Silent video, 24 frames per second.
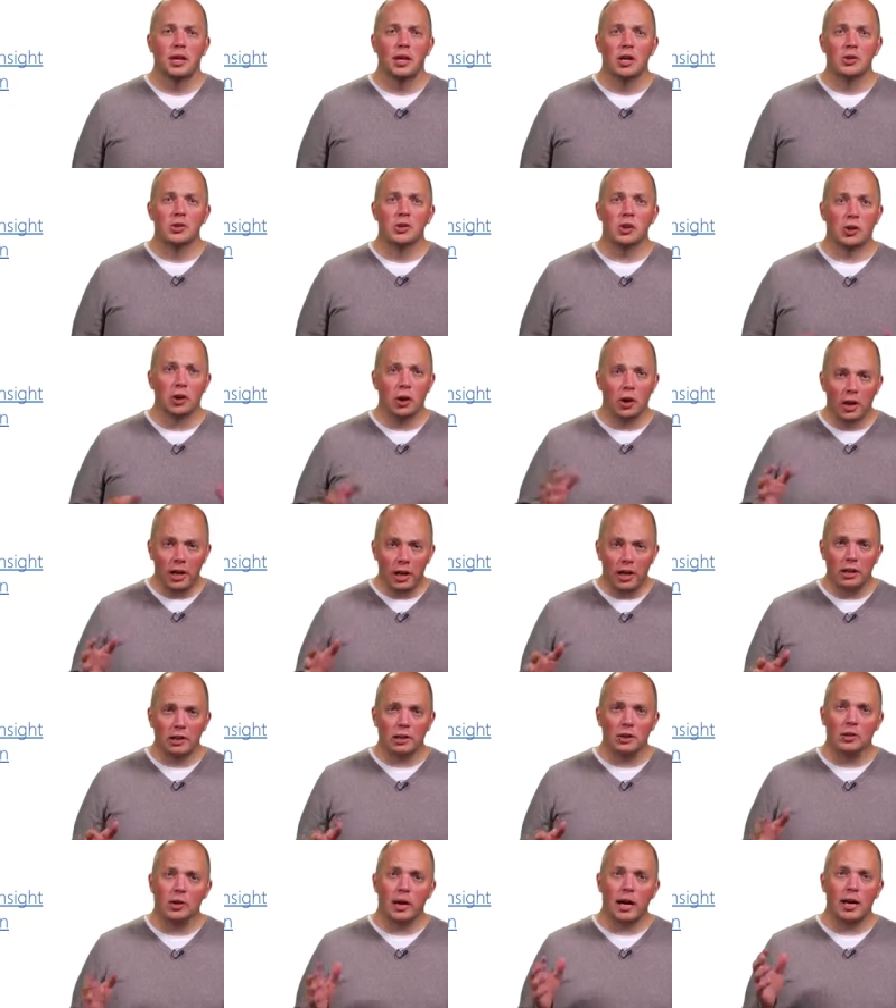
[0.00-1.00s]
So go ahead
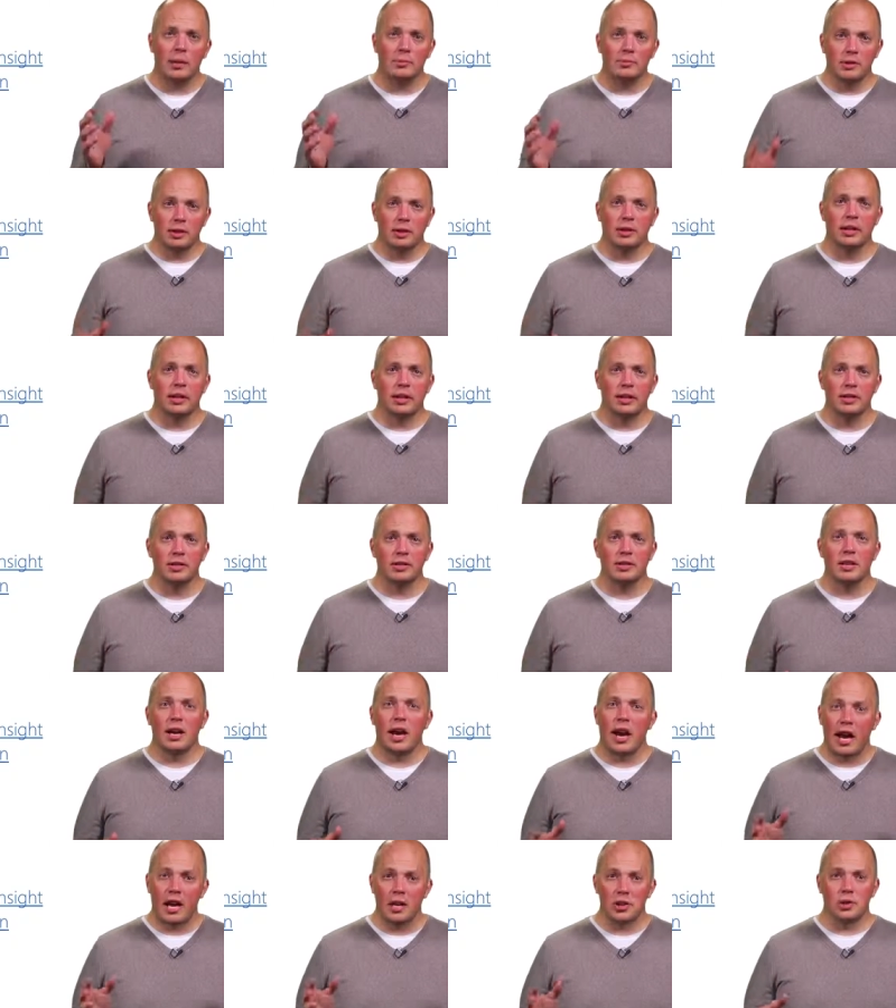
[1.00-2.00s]
and grab the latest
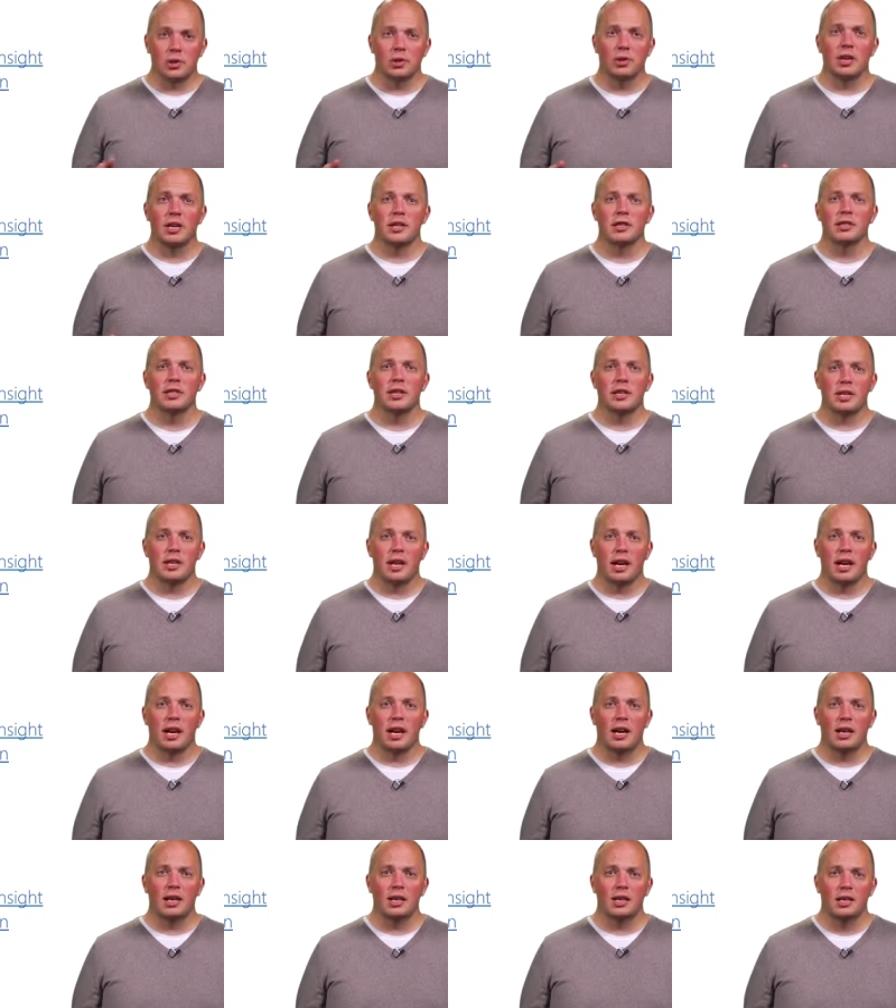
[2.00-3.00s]
Azure
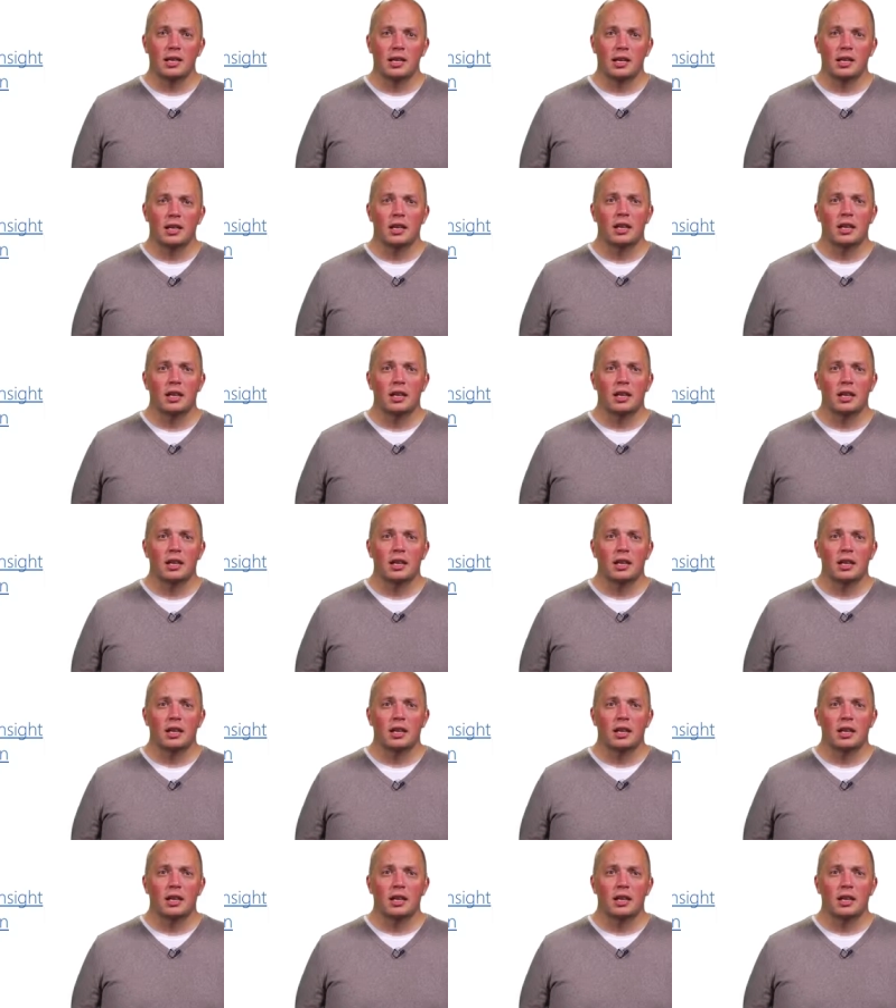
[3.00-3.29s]
SDK,